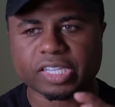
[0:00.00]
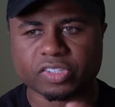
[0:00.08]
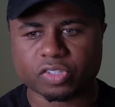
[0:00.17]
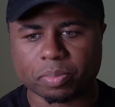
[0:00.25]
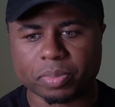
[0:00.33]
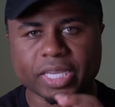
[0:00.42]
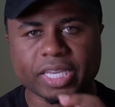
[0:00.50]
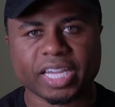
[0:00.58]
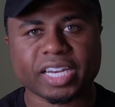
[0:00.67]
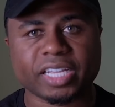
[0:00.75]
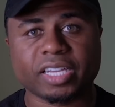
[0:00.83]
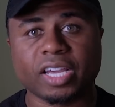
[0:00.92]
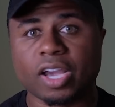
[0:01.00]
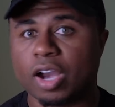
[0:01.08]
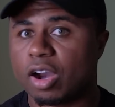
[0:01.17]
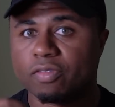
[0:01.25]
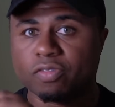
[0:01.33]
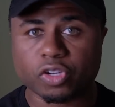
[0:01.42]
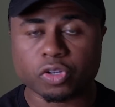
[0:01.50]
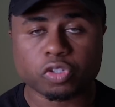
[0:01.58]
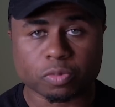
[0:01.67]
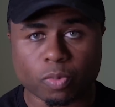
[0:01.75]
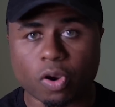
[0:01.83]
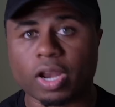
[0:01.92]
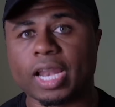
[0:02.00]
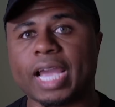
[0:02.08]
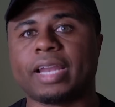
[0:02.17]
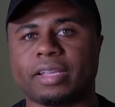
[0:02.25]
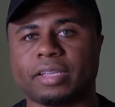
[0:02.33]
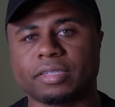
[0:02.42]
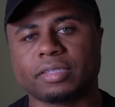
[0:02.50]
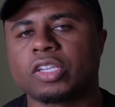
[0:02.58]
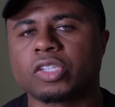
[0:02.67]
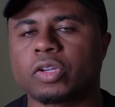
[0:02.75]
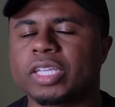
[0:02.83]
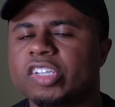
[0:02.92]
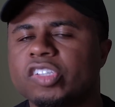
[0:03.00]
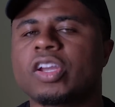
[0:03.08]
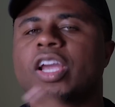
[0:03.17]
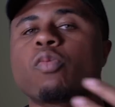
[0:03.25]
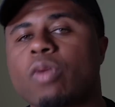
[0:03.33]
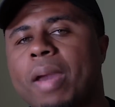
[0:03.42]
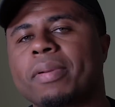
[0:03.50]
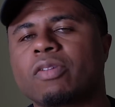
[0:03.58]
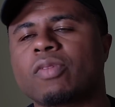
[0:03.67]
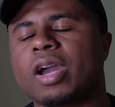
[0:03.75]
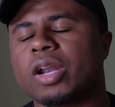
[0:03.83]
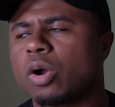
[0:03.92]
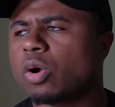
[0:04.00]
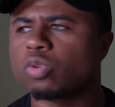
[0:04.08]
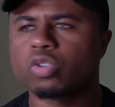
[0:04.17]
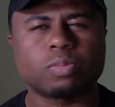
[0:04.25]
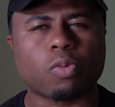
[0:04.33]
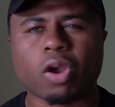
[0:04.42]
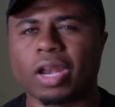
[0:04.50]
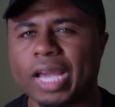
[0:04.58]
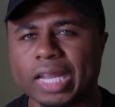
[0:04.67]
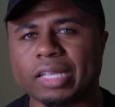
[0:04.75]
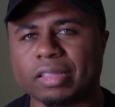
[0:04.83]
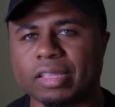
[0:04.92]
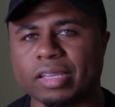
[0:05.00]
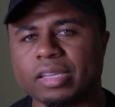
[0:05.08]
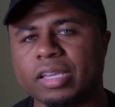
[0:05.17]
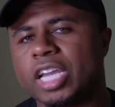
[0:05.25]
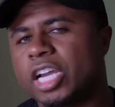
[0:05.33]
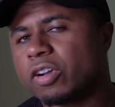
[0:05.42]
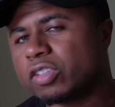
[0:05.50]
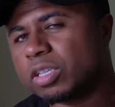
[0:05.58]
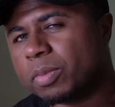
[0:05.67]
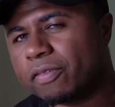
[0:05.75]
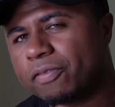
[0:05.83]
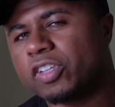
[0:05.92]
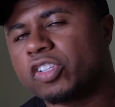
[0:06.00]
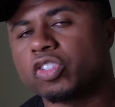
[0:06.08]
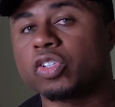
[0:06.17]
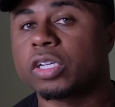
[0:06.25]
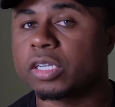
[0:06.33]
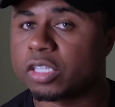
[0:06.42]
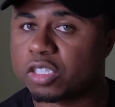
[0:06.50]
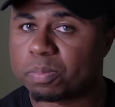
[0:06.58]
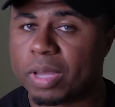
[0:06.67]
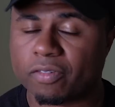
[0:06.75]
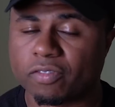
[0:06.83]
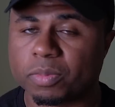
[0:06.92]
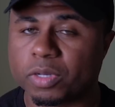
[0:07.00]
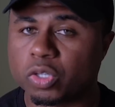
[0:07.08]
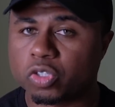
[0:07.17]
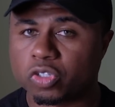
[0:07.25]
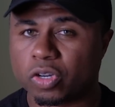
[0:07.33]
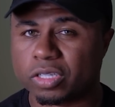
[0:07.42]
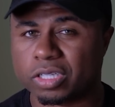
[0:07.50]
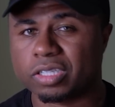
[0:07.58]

is the beginning of your smart lighting. So to get your head wrapped around the whole smart lighting thing, here are some of the features you can expect from the Lutron